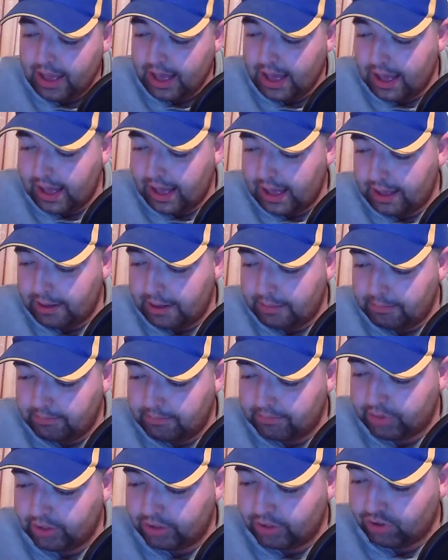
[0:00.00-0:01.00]

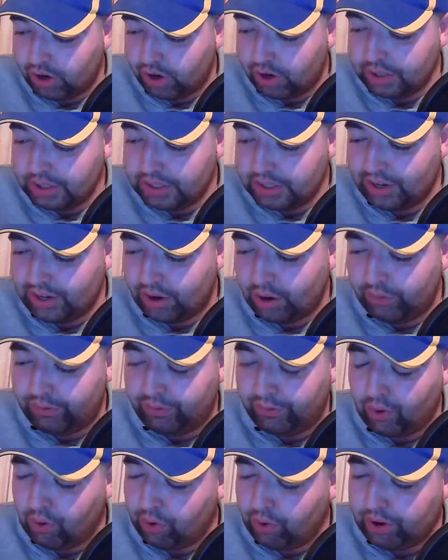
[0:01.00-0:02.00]
Drawn in stall
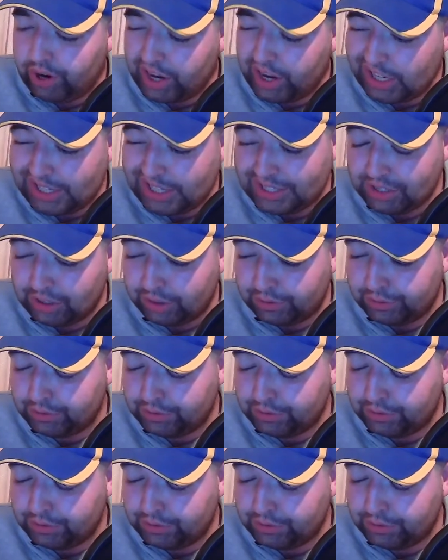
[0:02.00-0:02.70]
4, nice enough